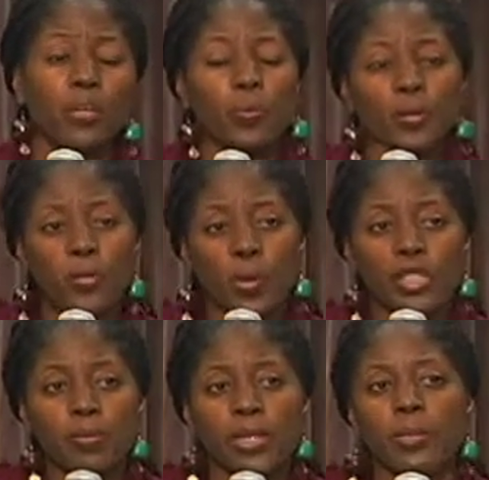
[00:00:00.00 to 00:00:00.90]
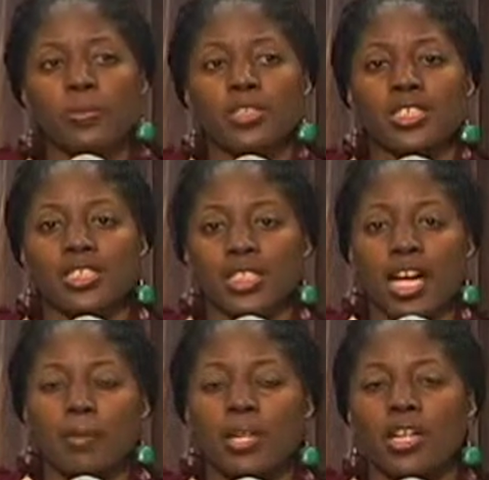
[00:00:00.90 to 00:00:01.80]
We wanted people to
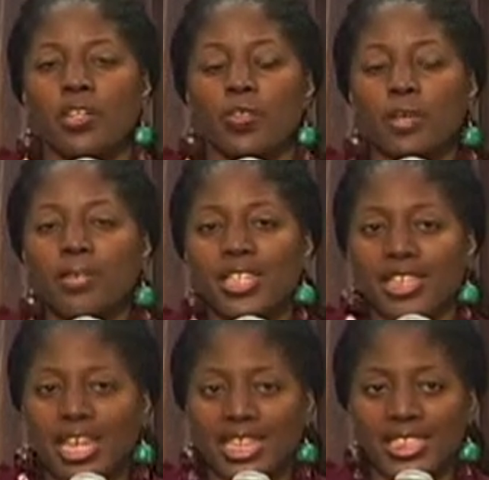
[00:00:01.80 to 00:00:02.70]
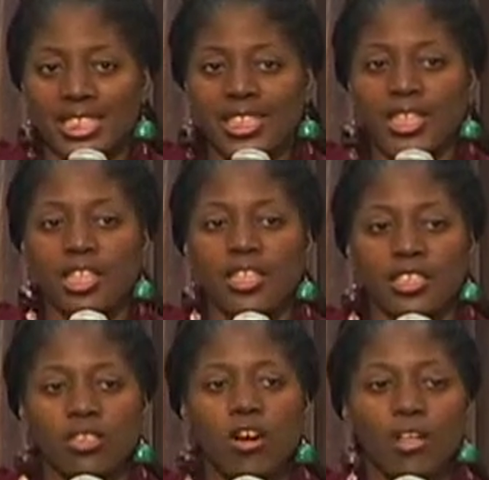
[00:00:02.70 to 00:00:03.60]
stop criminalizing
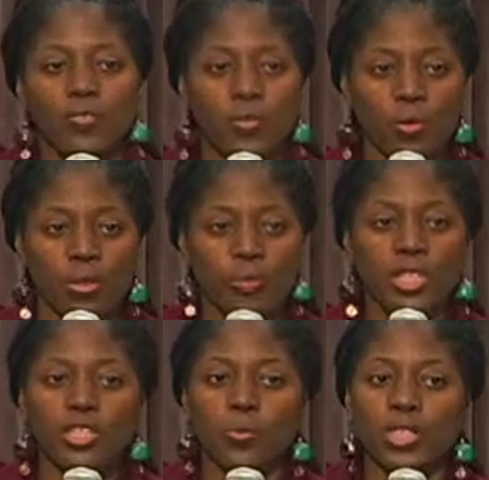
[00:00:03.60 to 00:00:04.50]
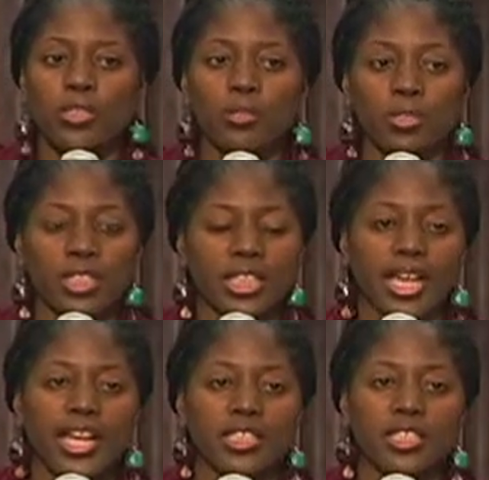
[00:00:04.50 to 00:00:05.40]
this art form because we knew that it
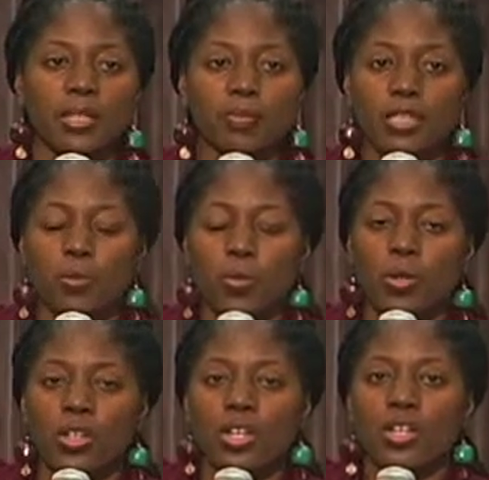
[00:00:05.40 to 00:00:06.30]
had something more,